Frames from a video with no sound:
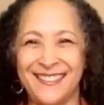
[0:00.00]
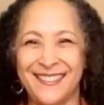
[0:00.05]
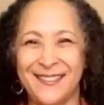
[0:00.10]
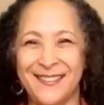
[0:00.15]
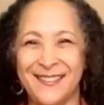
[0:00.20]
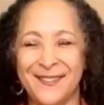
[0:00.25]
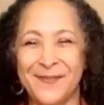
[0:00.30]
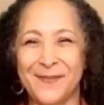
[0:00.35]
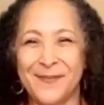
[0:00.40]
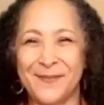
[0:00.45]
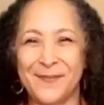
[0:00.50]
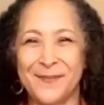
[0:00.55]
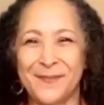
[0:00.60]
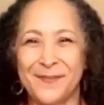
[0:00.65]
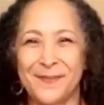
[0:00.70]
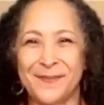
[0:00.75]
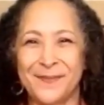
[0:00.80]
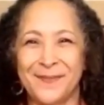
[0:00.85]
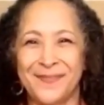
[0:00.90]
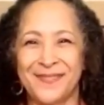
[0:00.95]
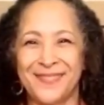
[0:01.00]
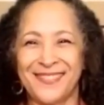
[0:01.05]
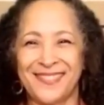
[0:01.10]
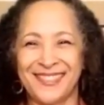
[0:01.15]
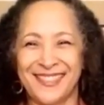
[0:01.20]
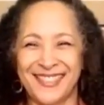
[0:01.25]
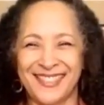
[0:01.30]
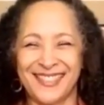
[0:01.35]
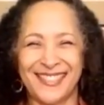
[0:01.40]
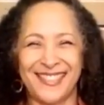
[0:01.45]
Thank you,
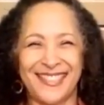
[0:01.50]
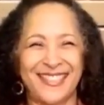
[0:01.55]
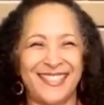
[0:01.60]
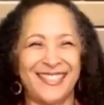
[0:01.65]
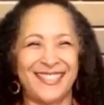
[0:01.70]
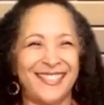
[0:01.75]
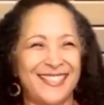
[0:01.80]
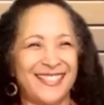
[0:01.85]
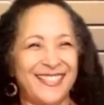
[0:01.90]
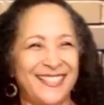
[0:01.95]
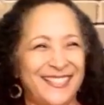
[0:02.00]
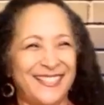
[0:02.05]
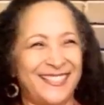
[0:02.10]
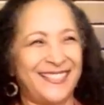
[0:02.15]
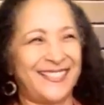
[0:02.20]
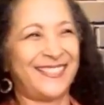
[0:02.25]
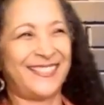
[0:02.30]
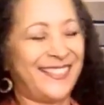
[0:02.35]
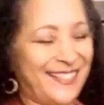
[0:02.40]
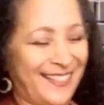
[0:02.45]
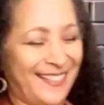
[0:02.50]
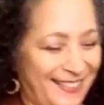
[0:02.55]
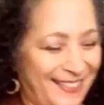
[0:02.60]
thank you, thank you. I told